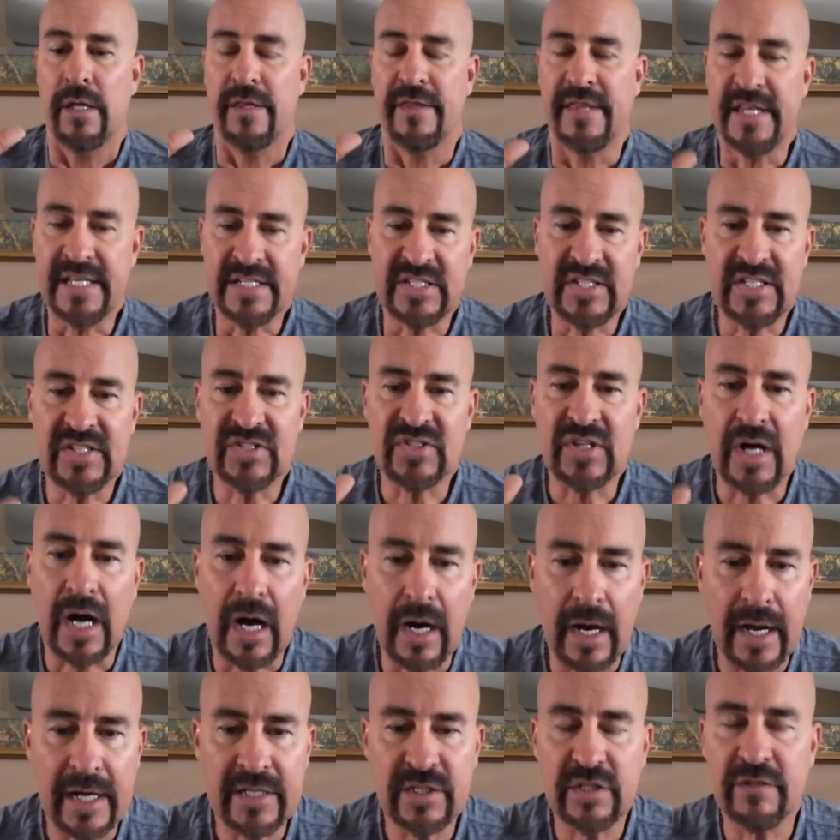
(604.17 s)
This is the
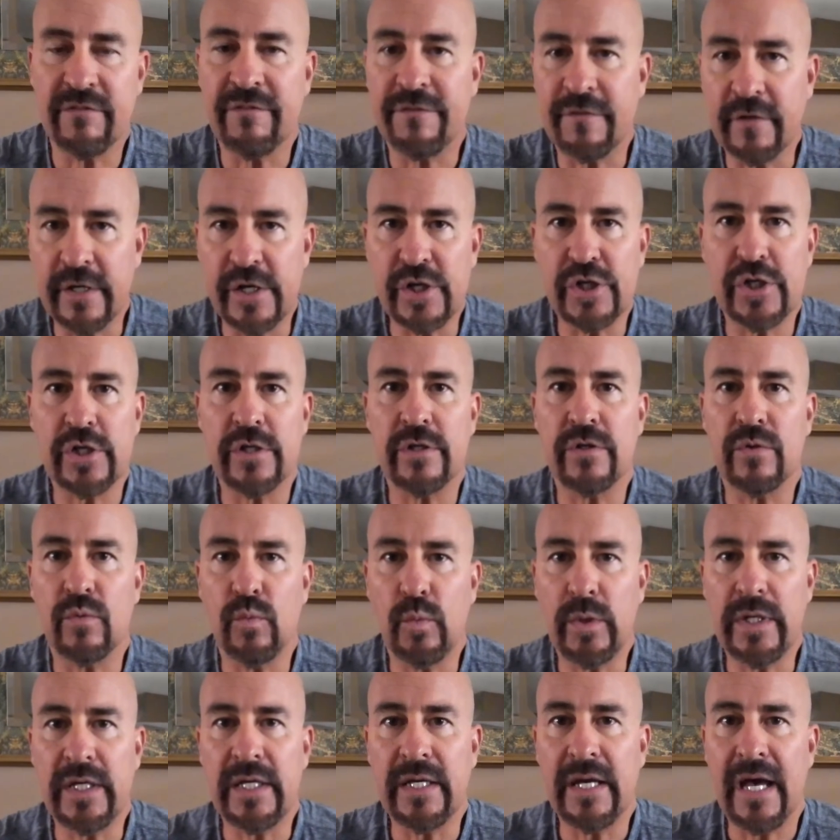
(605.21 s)
highest inflation
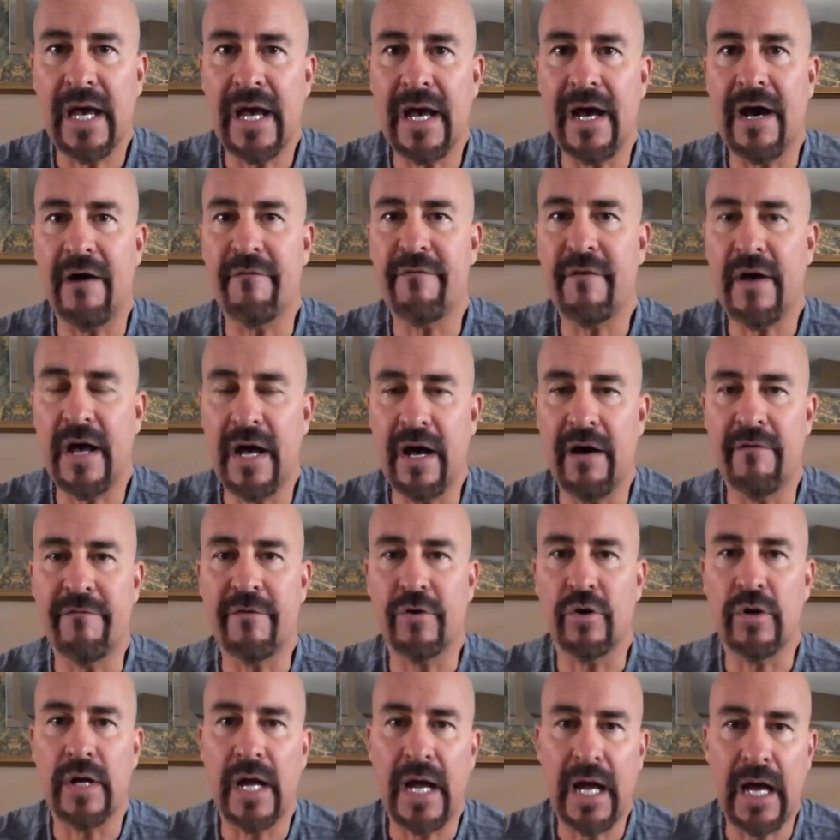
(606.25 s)
we have
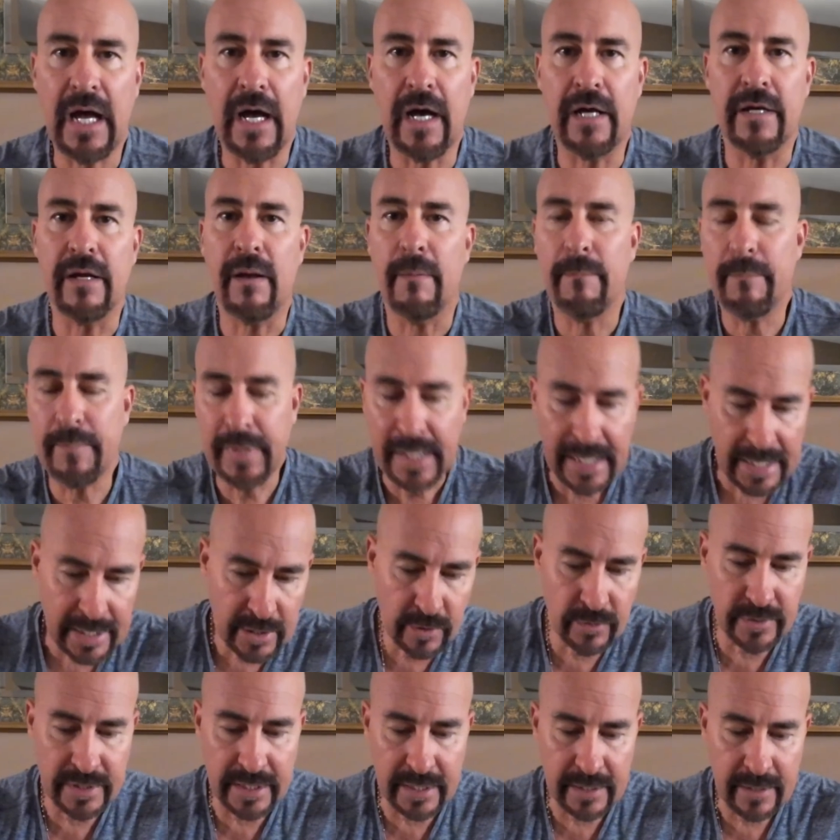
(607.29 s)
ever had,
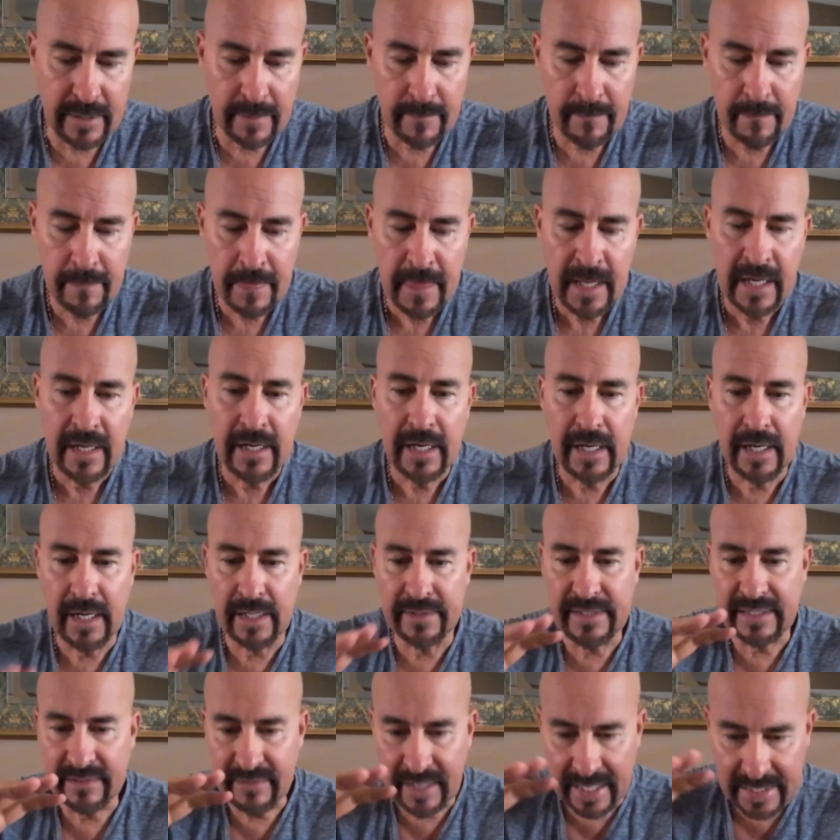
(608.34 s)
period.
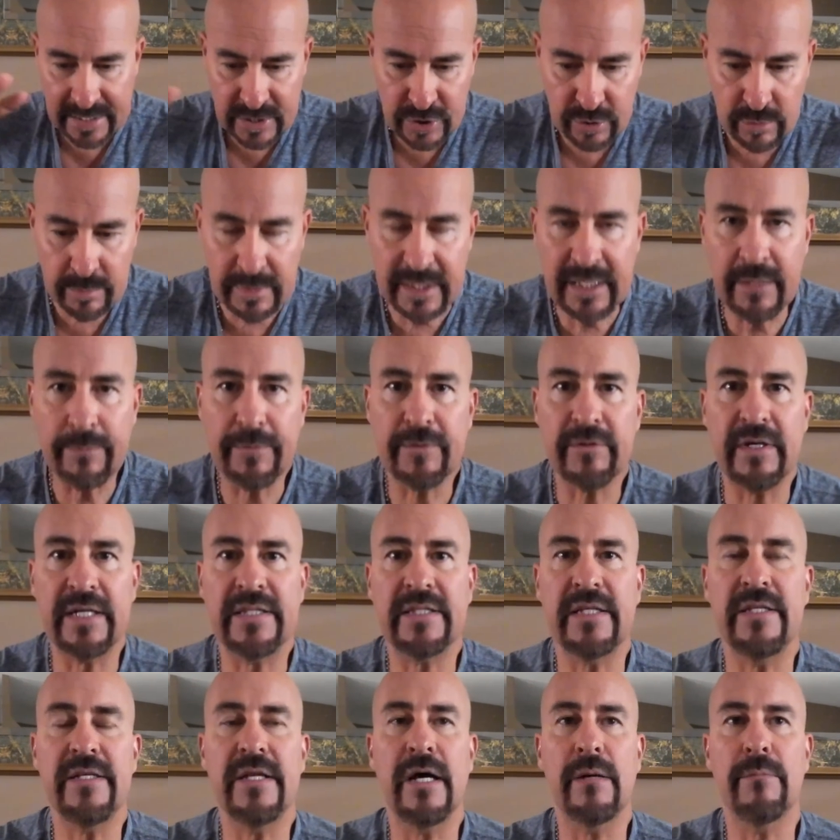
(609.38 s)
They like to manipulate
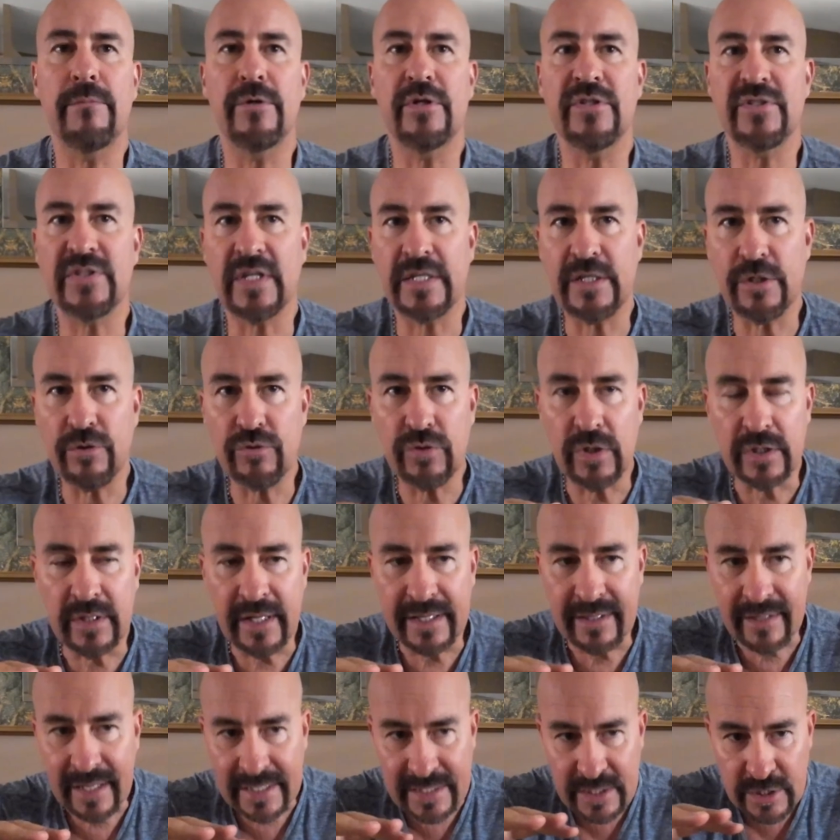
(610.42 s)
the numbers. They
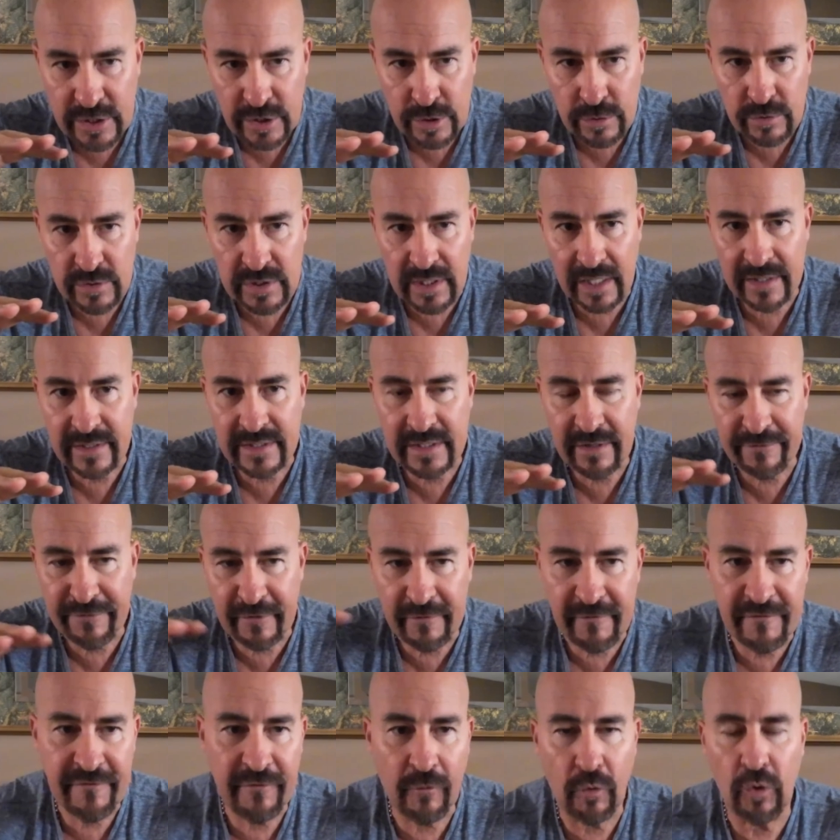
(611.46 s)
like to use a
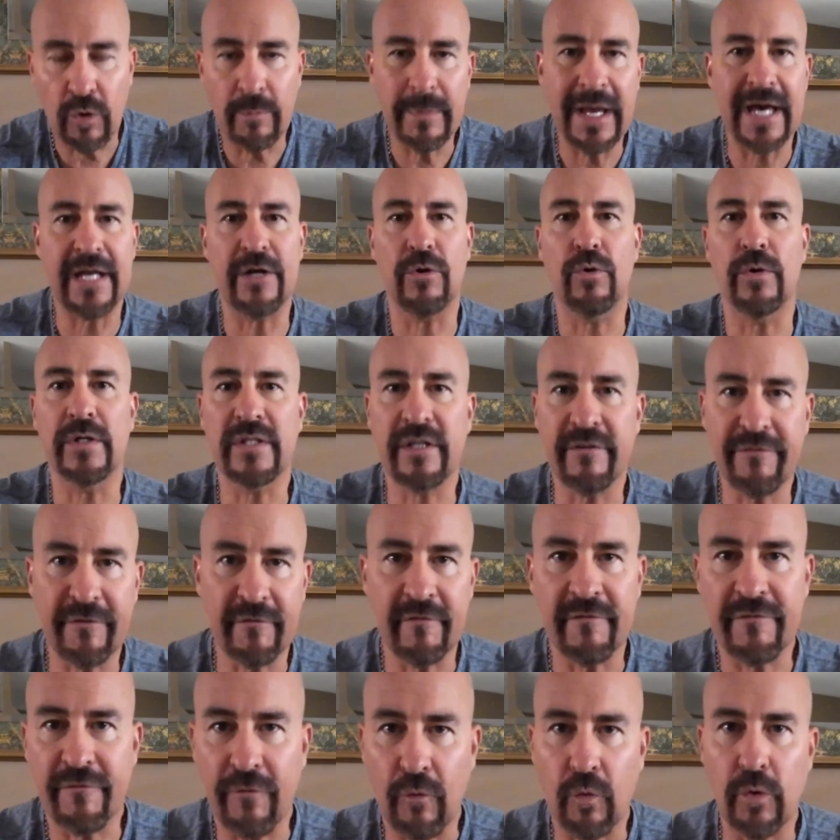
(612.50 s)
different format or a
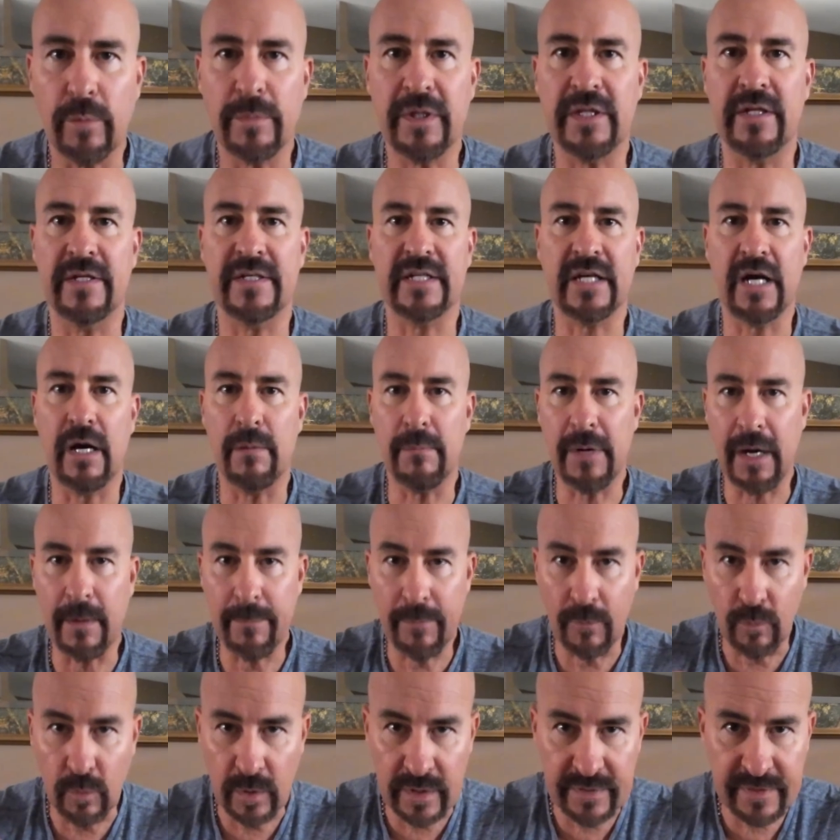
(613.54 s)
different formula to come
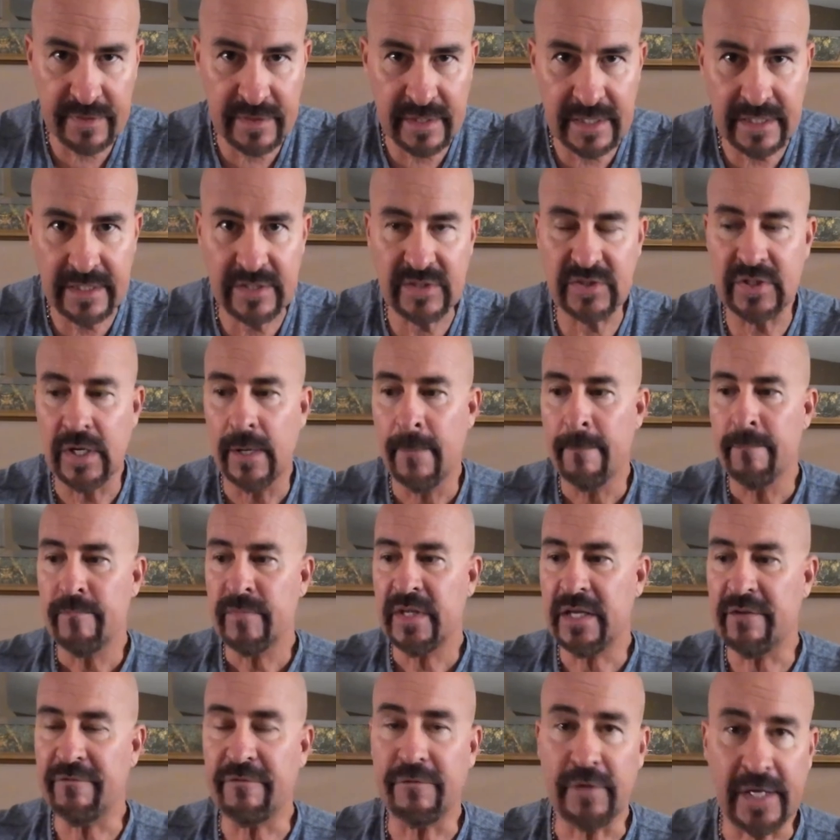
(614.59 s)
up with these
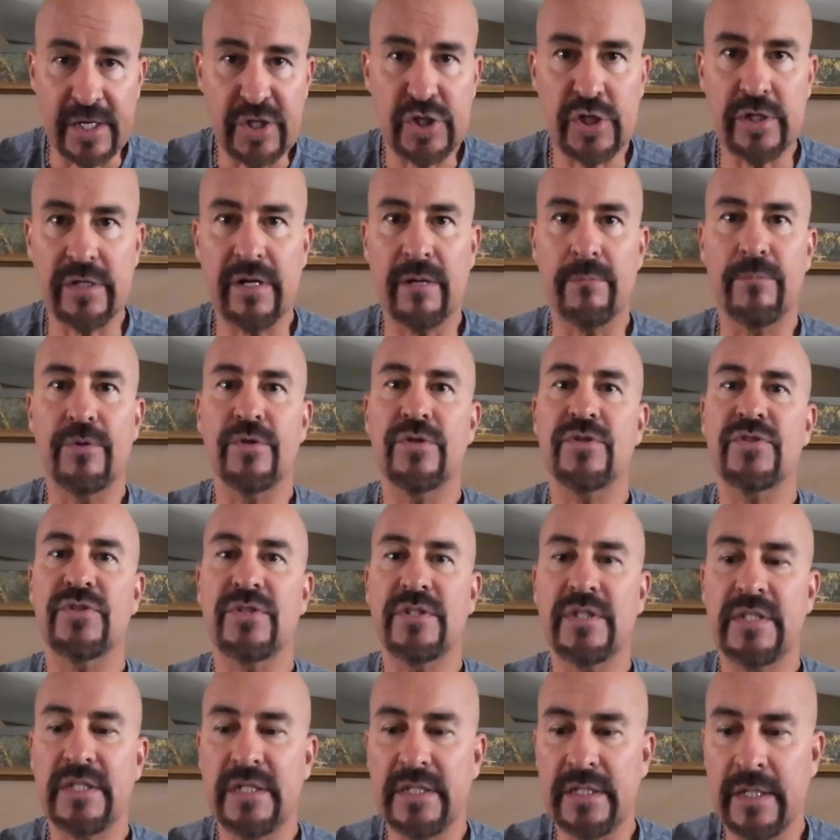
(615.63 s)
inflation numbers,
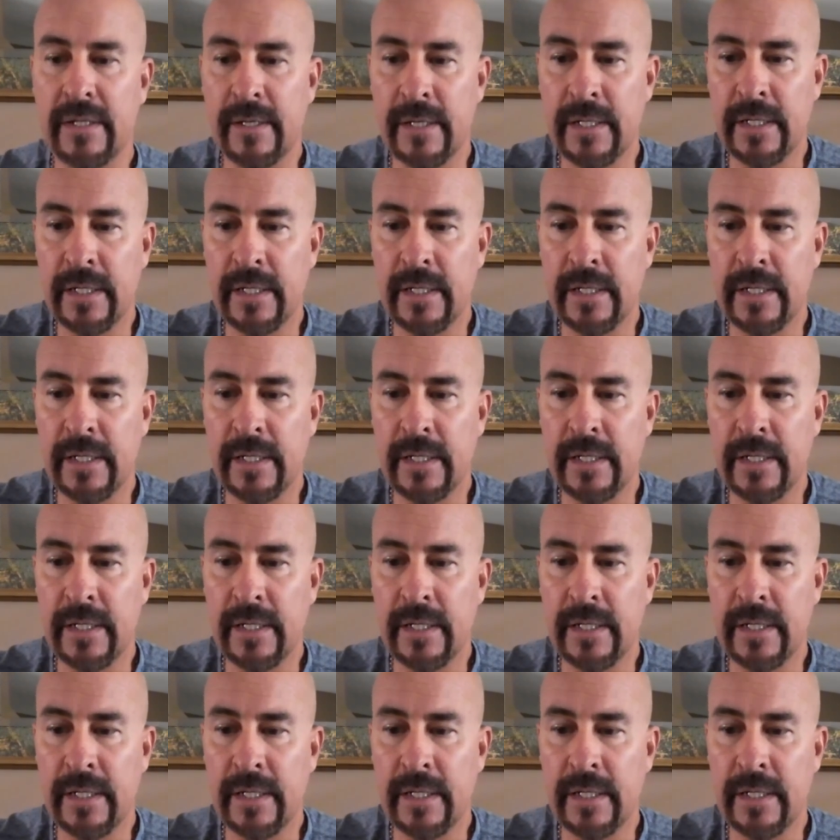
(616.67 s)
the